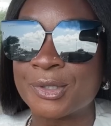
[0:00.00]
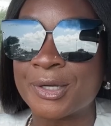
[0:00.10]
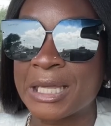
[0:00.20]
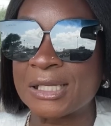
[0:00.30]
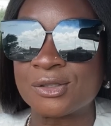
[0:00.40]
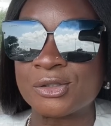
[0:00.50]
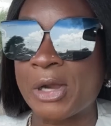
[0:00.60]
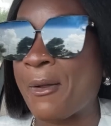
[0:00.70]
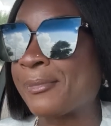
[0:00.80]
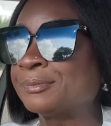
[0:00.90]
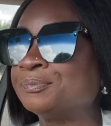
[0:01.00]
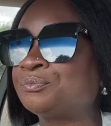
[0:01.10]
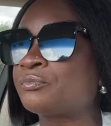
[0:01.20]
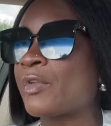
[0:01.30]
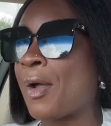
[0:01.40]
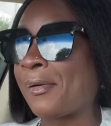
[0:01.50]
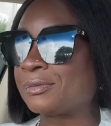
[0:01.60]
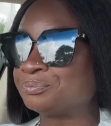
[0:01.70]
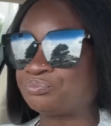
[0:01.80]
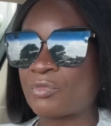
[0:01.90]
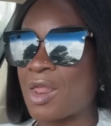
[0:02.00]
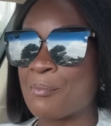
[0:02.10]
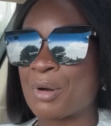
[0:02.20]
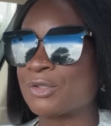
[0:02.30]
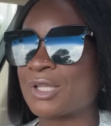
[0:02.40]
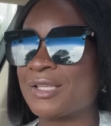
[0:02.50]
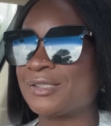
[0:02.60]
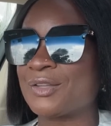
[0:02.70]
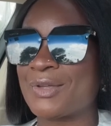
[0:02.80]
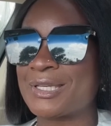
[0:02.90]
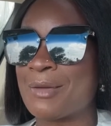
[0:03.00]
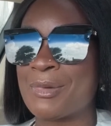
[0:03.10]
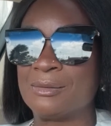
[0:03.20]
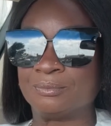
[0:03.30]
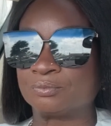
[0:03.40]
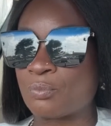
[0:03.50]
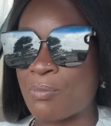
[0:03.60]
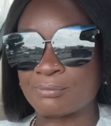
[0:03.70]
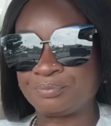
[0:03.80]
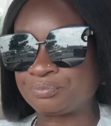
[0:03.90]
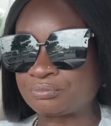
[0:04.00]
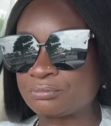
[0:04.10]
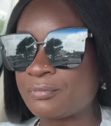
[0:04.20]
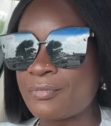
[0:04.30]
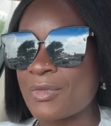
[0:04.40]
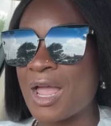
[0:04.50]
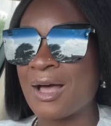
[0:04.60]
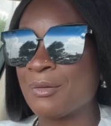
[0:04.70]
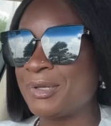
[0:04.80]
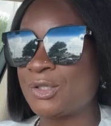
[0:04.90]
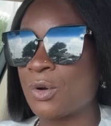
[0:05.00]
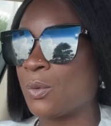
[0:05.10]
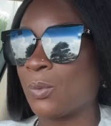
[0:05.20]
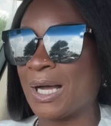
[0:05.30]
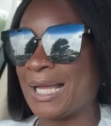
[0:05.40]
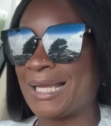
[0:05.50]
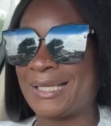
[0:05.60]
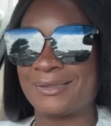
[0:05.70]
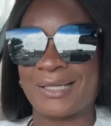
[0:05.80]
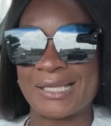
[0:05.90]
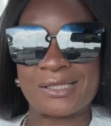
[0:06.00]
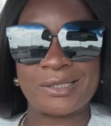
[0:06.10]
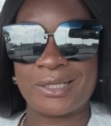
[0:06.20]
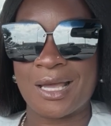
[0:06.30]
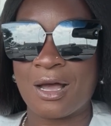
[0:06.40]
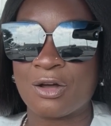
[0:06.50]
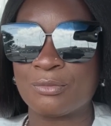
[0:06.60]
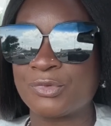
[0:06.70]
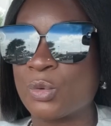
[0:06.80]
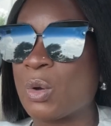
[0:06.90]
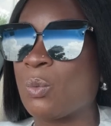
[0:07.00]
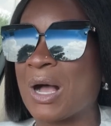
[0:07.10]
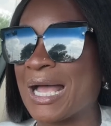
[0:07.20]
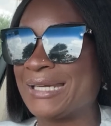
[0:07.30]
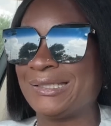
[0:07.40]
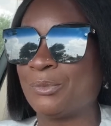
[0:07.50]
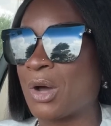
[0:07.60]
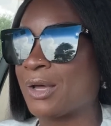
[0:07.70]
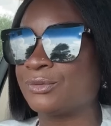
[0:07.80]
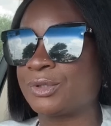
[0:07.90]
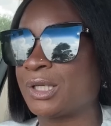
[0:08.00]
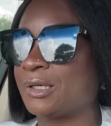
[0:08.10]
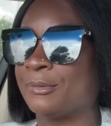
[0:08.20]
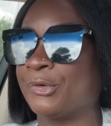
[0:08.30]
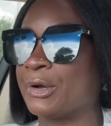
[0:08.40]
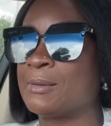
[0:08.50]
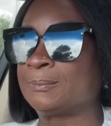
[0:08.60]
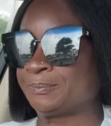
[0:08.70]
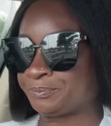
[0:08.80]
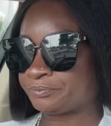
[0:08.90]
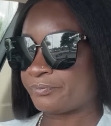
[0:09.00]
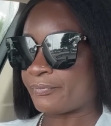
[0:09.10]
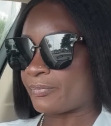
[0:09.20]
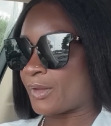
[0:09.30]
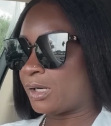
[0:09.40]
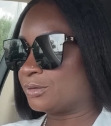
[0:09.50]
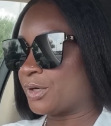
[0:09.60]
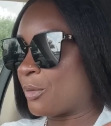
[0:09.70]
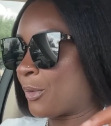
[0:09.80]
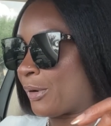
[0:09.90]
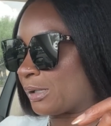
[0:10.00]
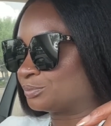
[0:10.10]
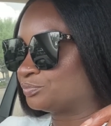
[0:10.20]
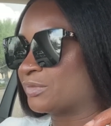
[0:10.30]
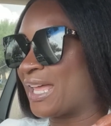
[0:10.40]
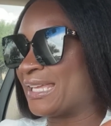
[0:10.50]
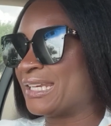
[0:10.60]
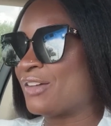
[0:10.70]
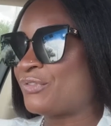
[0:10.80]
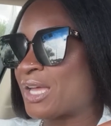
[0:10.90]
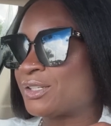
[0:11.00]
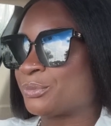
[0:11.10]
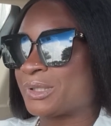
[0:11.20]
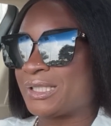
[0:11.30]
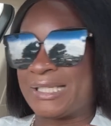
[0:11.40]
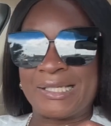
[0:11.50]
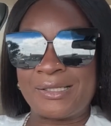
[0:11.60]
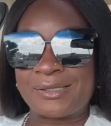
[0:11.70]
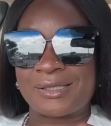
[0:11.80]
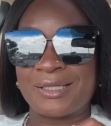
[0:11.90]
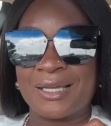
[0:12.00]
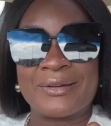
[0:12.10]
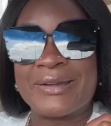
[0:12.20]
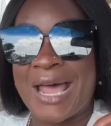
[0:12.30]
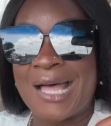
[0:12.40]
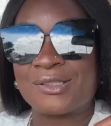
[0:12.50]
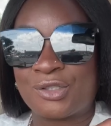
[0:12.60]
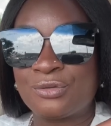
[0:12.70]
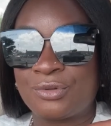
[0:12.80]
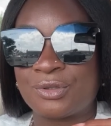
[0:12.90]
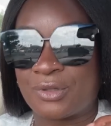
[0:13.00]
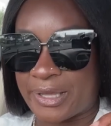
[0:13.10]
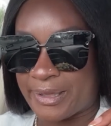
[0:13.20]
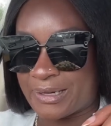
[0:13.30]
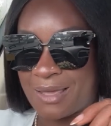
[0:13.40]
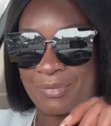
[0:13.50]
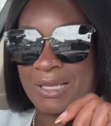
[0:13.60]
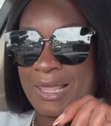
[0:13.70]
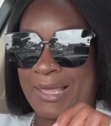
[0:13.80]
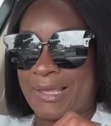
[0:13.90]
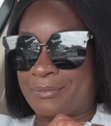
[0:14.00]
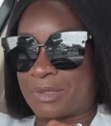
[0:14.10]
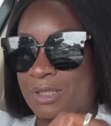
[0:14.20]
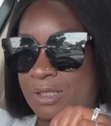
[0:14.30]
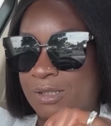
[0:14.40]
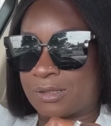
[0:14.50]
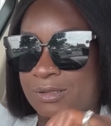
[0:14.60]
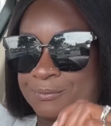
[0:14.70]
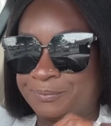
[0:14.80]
occasions, y'all. Um, like, birthdays and stuff like that. But I don't be doing wine, like, sitting at home doing wine anymore. I don't do that anymore. No more. Like, and I found it really easy not to do that. And I'm glad because,